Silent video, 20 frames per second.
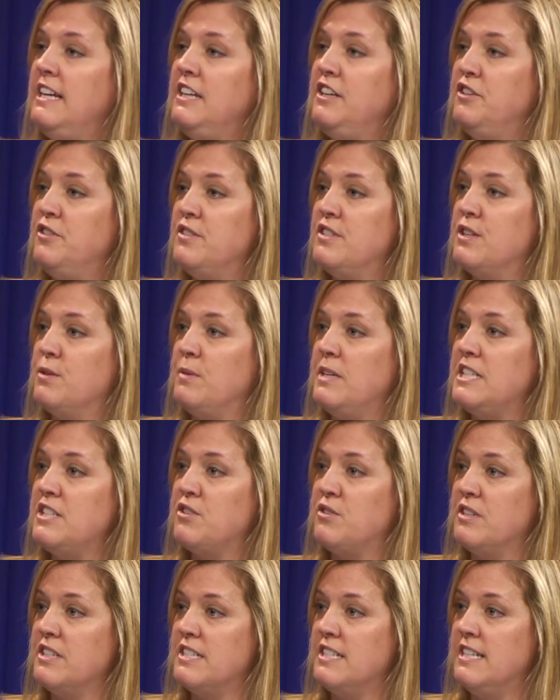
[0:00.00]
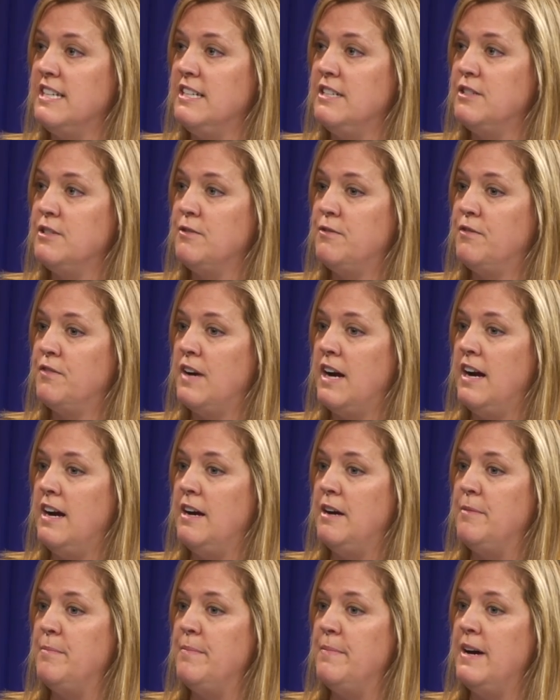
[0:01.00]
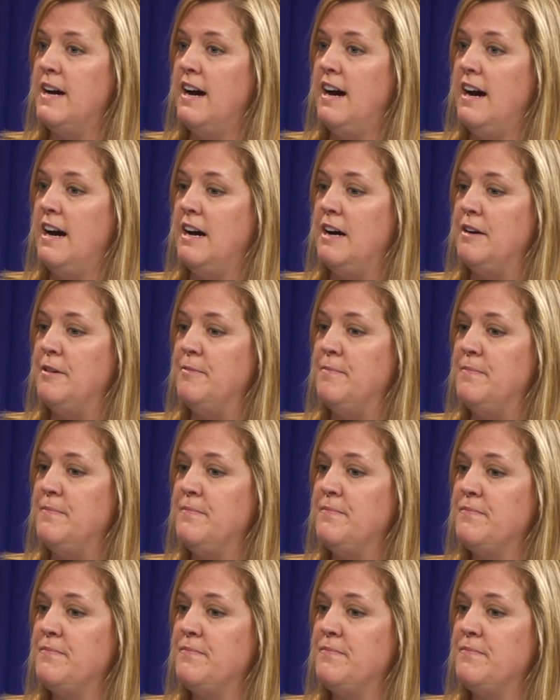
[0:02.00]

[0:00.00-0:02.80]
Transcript: used the resources from um,